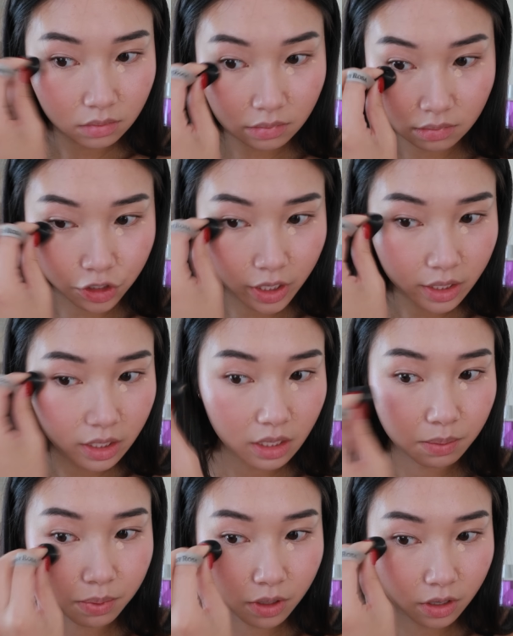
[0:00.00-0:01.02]
I try to
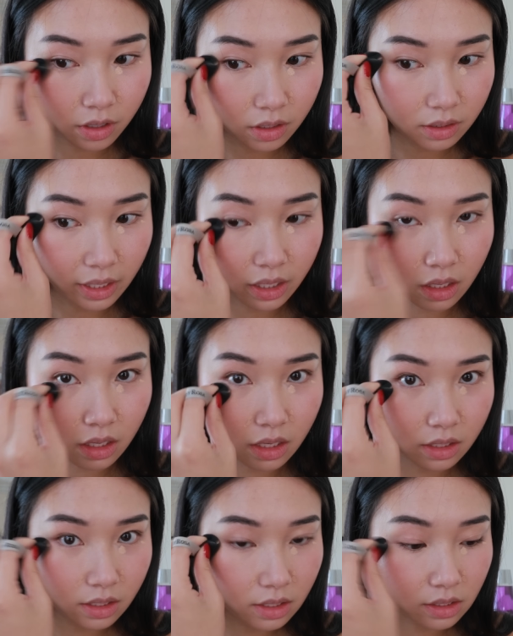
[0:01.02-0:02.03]
keep her like
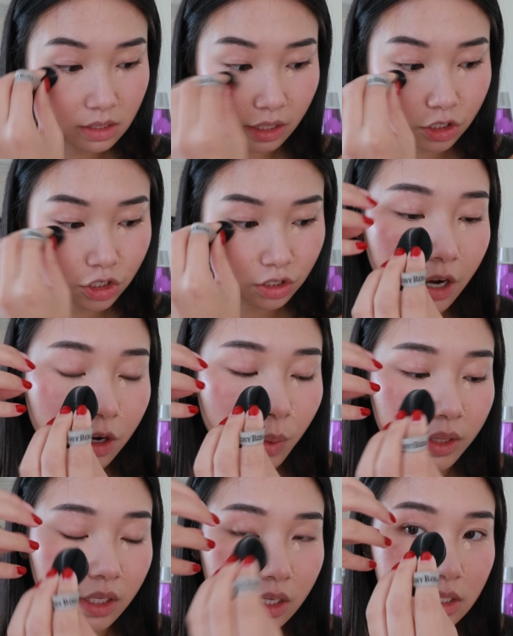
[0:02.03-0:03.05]
in this section. I don't
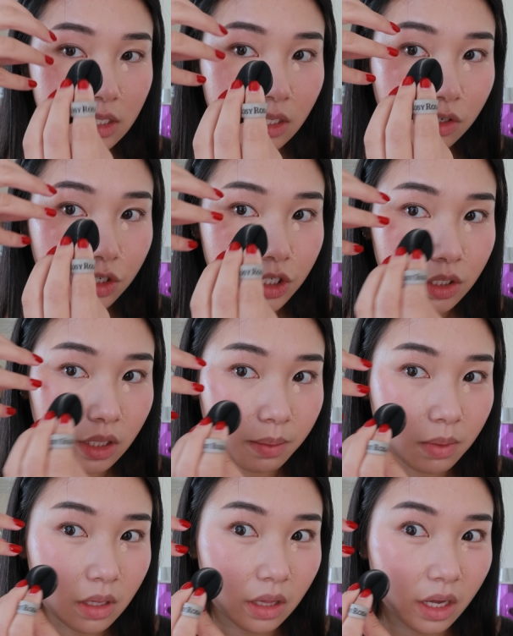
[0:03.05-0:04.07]
want the concealer to
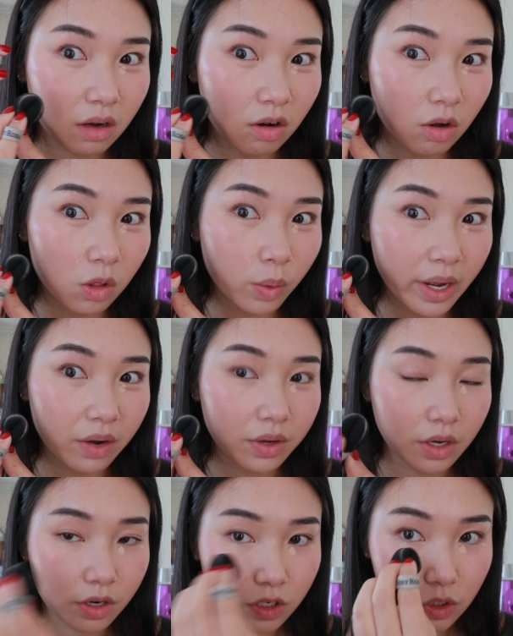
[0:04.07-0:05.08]
like be like all the way out
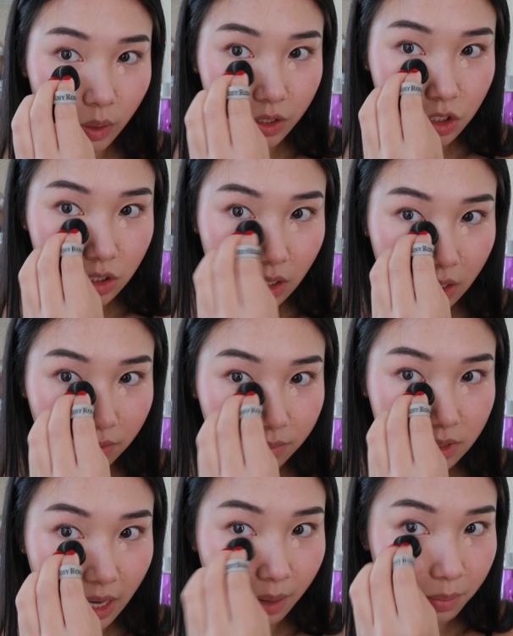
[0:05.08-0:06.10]
here, so I just kind of
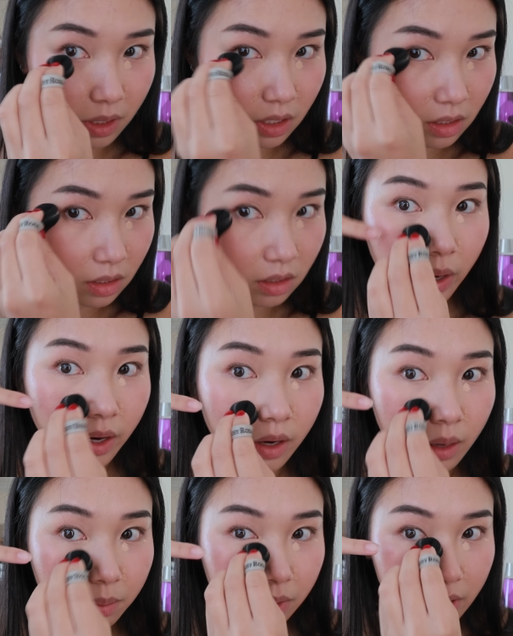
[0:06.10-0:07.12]
tap it in
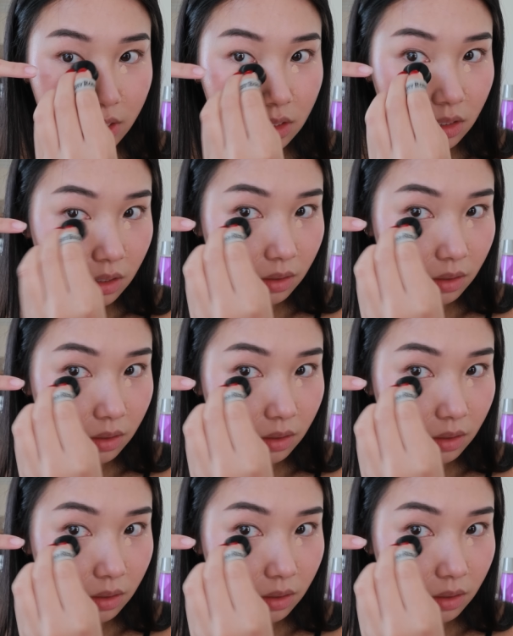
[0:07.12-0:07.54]
where I placed